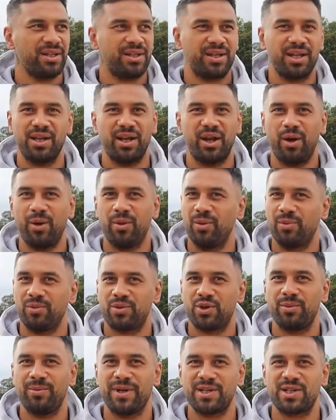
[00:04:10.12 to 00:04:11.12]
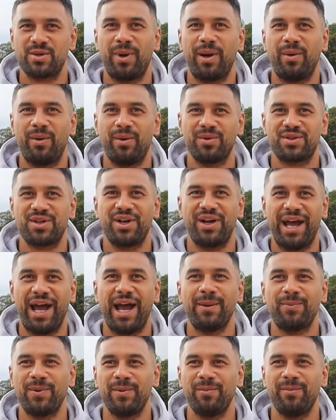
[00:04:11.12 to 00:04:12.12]
Didn't know too much about what was going to
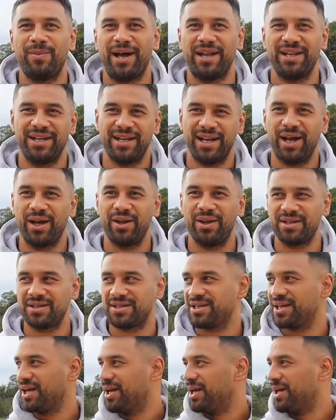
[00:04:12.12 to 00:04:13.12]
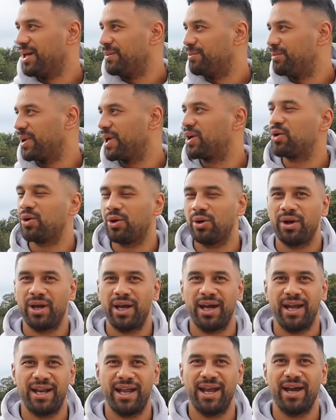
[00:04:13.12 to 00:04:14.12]
happen, but you know, there's a big crew
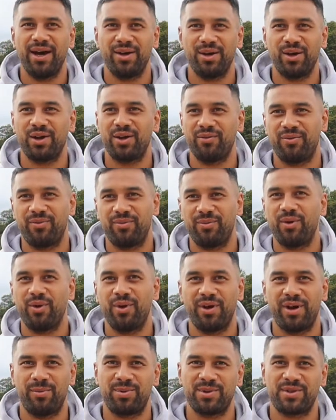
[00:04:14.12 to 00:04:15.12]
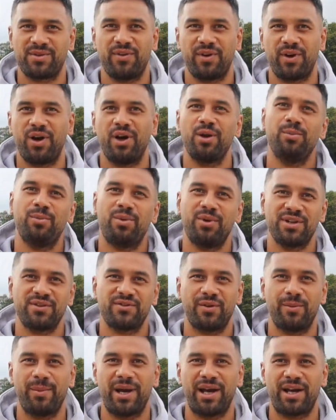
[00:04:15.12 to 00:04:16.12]
here now, all our Pacific Island boys
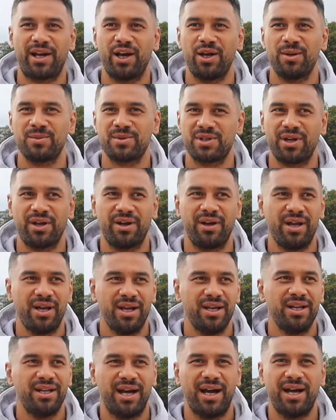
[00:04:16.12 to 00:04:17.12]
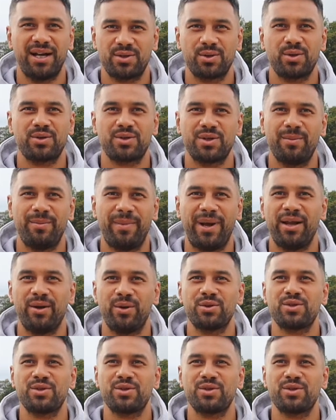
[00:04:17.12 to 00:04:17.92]
from back home. So nah, it's awesome, man.